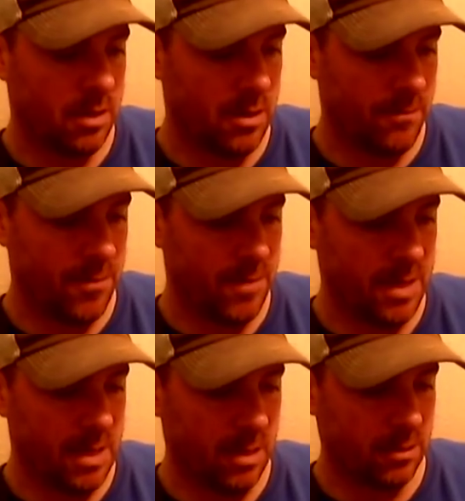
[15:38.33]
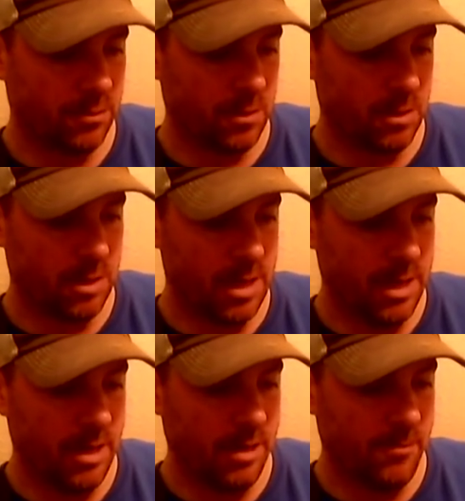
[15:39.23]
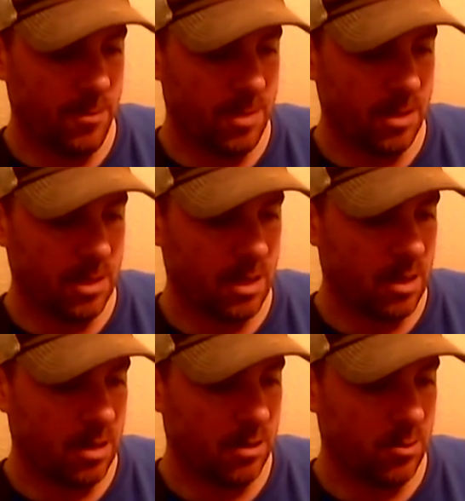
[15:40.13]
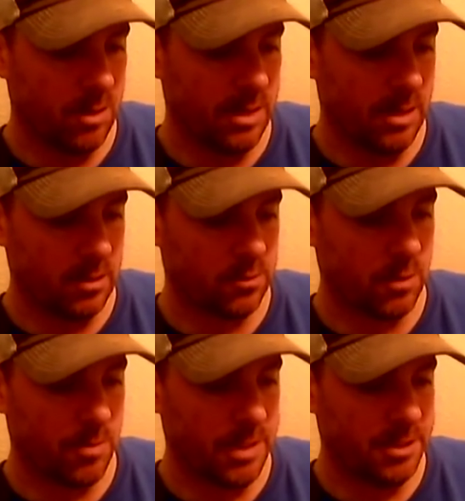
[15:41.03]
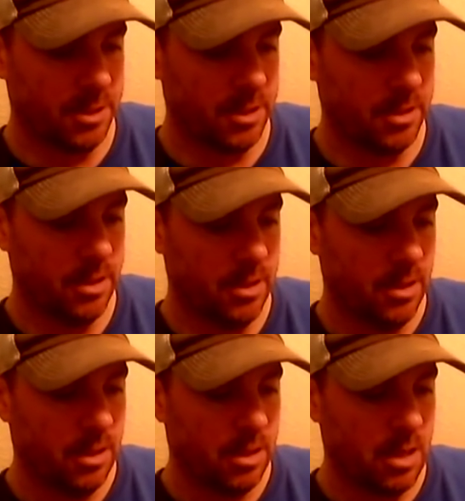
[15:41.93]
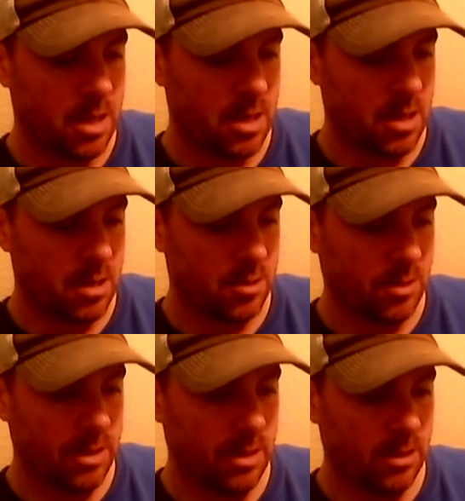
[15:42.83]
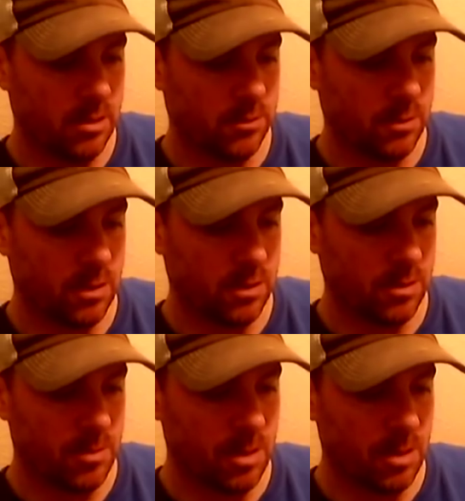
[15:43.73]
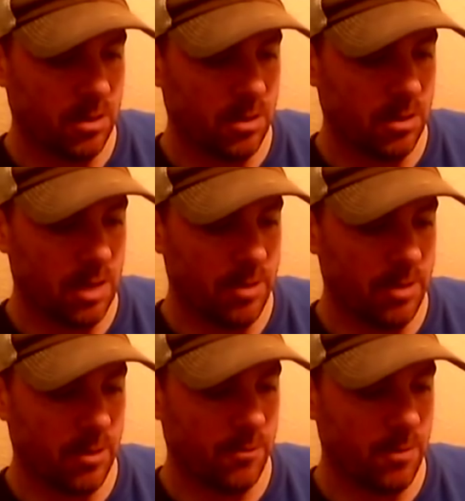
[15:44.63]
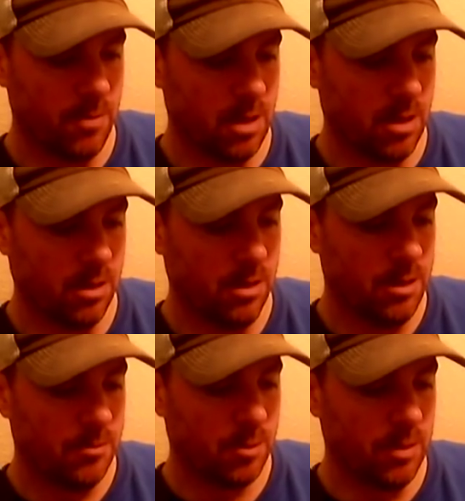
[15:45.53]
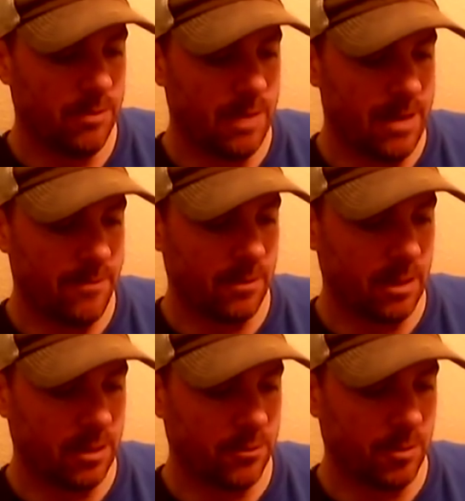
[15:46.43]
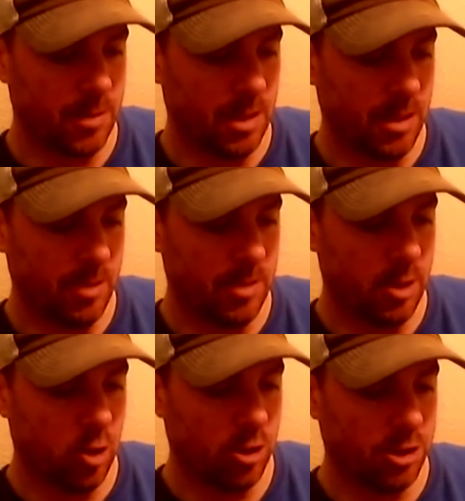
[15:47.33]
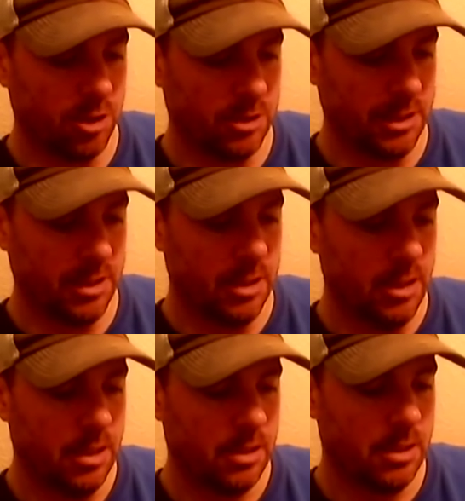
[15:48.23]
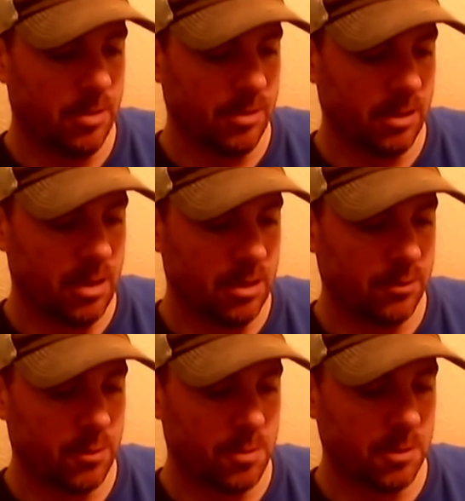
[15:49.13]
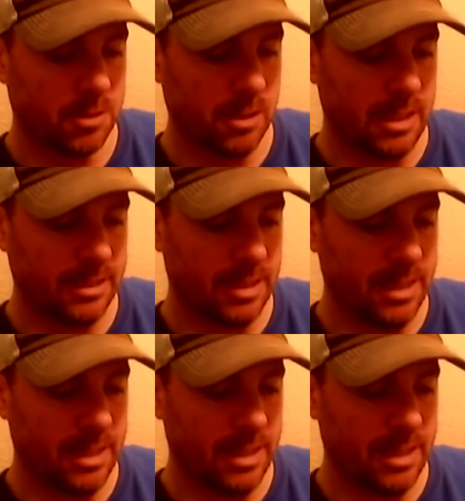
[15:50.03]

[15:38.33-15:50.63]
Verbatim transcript: $15 for a football card, $20 for a pitcher, $20 for a small helmet or football, $25 for large football helmet or jersey, double the cost for personalized